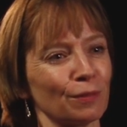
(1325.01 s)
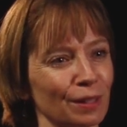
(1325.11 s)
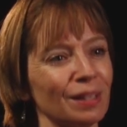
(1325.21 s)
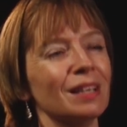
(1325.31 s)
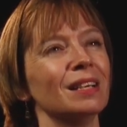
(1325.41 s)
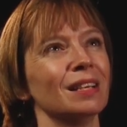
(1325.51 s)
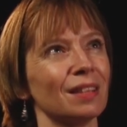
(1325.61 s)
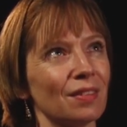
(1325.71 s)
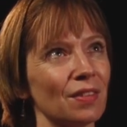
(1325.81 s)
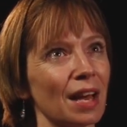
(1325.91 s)
And
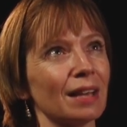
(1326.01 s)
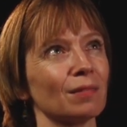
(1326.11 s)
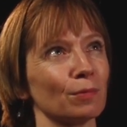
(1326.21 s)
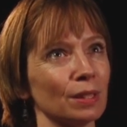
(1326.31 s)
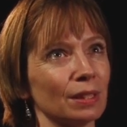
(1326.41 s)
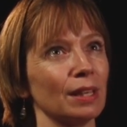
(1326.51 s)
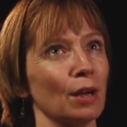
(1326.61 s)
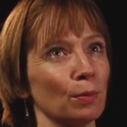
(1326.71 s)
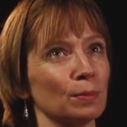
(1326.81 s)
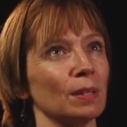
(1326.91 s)
that really
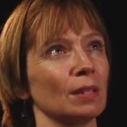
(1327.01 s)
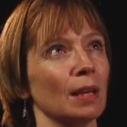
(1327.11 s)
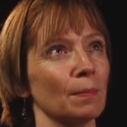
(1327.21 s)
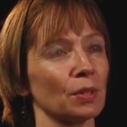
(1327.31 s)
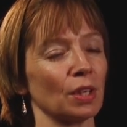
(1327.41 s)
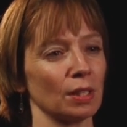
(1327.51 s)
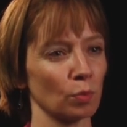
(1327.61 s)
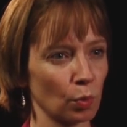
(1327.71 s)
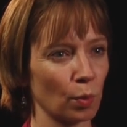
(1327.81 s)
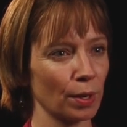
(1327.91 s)
helped me
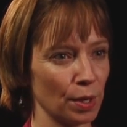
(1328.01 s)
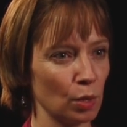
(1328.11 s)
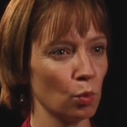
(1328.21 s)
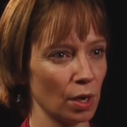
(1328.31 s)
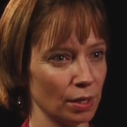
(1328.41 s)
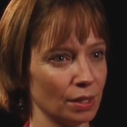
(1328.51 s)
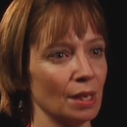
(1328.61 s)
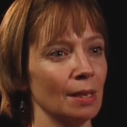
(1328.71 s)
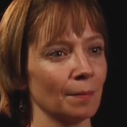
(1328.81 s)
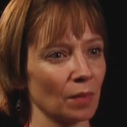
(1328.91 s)
empathize with where he was
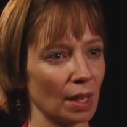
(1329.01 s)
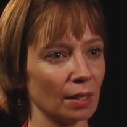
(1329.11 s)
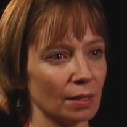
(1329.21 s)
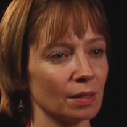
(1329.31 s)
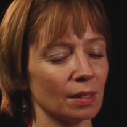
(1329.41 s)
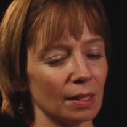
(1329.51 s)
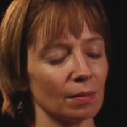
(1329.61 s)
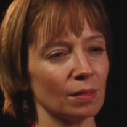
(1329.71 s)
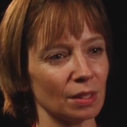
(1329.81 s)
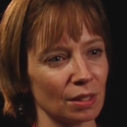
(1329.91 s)
and
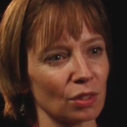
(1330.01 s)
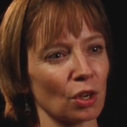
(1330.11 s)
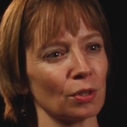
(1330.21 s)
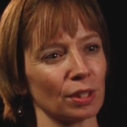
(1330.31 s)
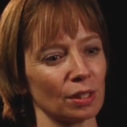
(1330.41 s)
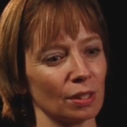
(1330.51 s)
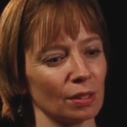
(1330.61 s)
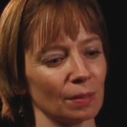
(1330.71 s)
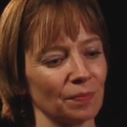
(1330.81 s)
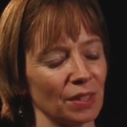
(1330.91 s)
it started
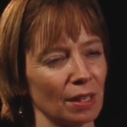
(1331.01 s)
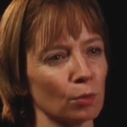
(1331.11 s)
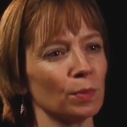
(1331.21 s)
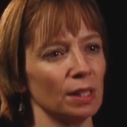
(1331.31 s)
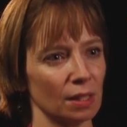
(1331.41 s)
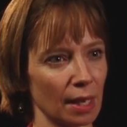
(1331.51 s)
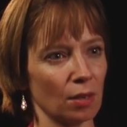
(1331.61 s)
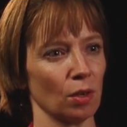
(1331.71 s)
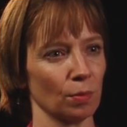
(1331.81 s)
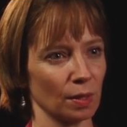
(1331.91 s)
to kind of
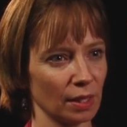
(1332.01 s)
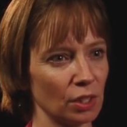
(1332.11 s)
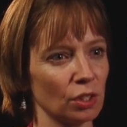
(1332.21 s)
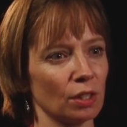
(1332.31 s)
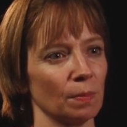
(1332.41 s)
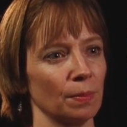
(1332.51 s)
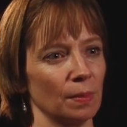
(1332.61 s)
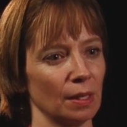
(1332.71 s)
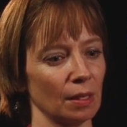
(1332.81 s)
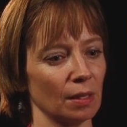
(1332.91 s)
reset our
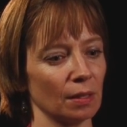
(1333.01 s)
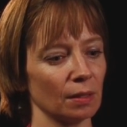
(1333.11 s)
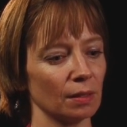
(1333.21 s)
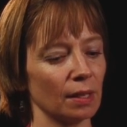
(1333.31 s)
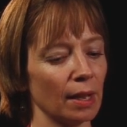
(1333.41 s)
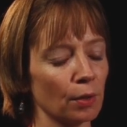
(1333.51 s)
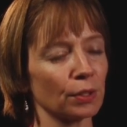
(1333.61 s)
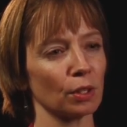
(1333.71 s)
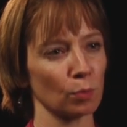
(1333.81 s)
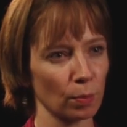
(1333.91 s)
relationship in a
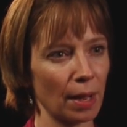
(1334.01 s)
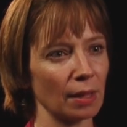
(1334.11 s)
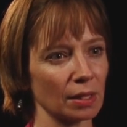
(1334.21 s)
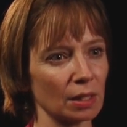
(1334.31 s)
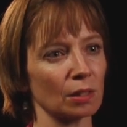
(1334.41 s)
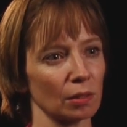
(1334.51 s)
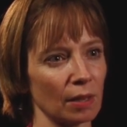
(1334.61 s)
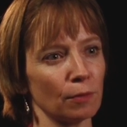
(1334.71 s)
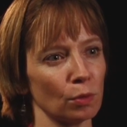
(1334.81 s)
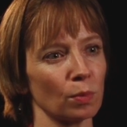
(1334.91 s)
healthier, more balanced
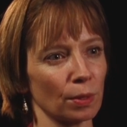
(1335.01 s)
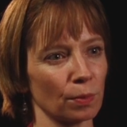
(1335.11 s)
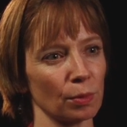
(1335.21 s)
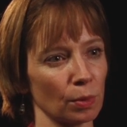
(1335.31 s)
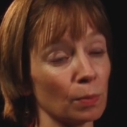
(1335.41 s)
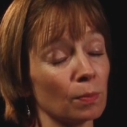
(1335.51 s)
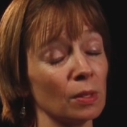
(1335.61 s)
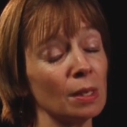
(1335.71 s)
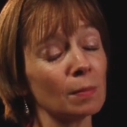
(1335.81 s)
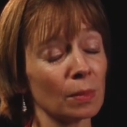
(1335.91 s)
level where we were
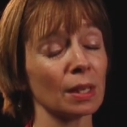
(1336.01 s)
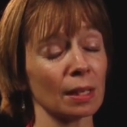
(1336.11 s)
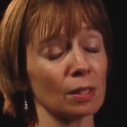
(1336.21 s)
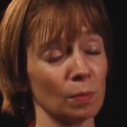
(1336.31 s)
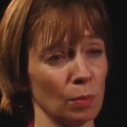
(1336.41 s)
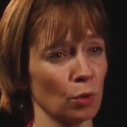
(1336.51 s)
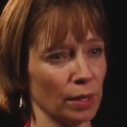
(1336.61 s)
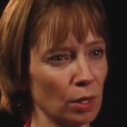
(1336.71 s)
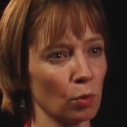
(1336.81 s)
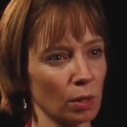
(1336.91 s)
beginning to be more
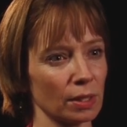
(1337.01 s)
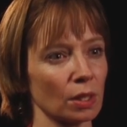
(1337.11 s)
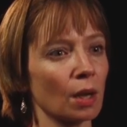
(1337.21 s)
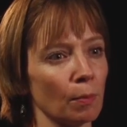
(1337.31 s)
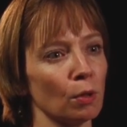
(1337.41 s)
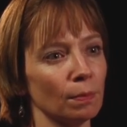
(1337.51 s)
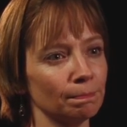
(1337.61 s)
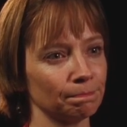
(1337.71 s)
equal as a couple.